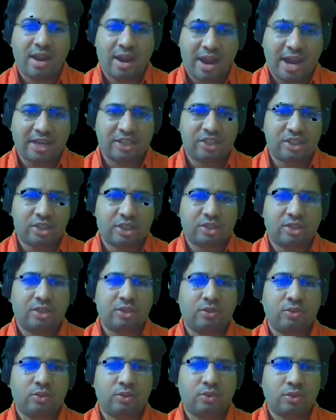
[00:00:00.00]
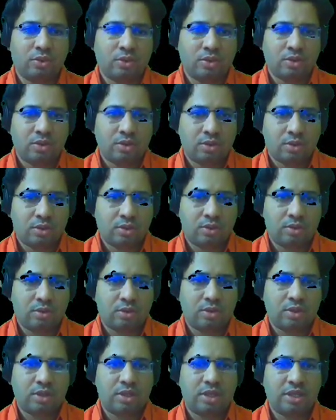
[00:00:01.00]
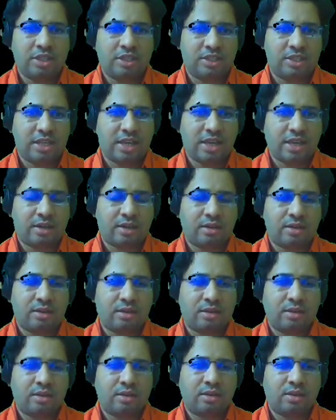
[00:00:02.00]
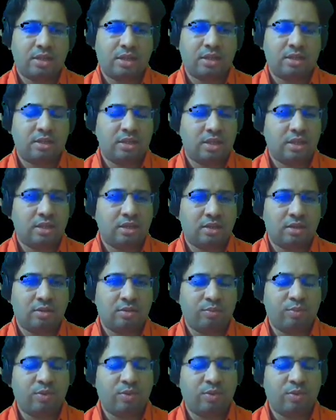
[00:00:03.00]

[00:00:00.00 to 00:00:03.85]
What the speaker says: Adjective is there. In